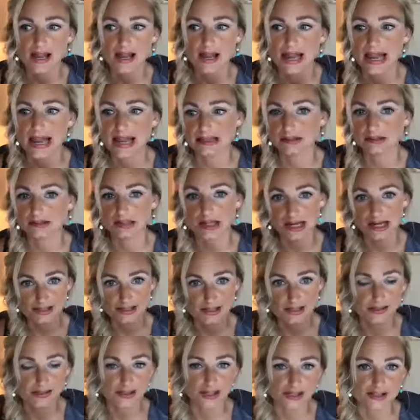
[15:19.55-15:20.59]
and
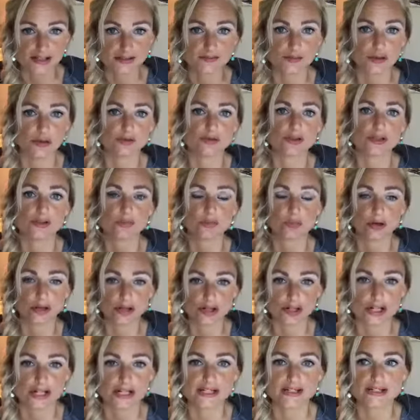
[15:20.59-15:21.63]
lots and lots of notes and
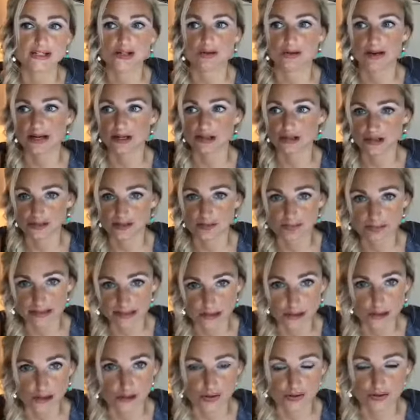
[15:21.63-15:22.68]
worksheets to actually make
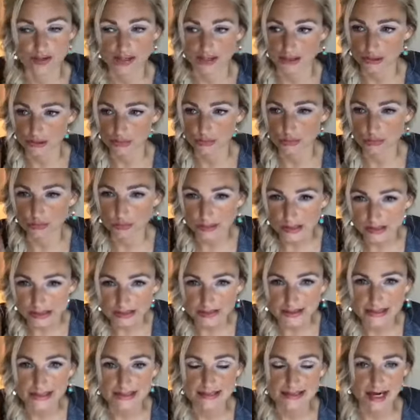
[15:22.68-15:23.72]
sure that you
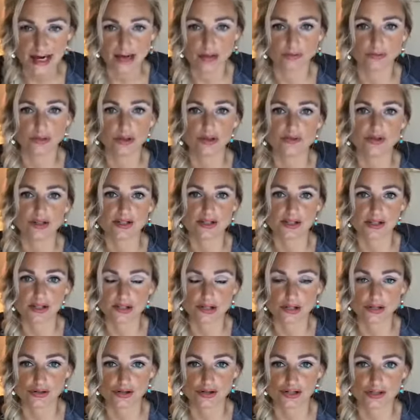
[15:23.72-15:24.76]
really download this
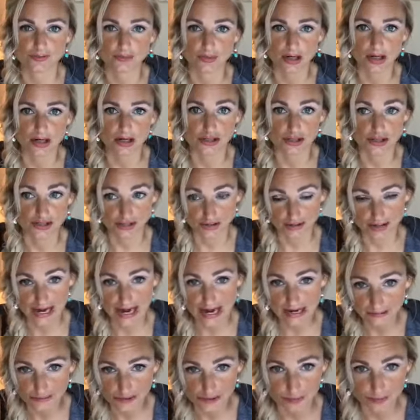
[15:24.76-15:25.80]
into your subconscious on
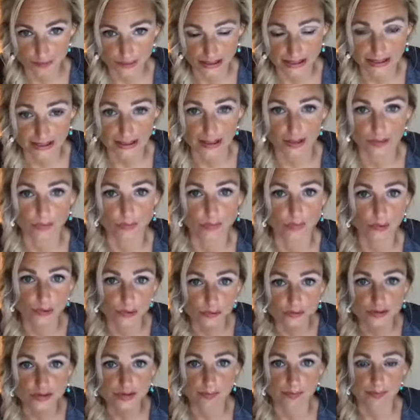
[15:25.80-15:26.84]
how to break a
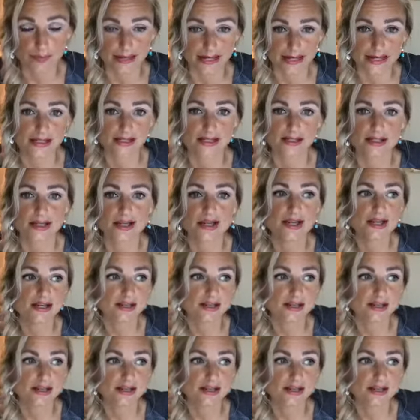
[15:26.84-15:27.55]
root based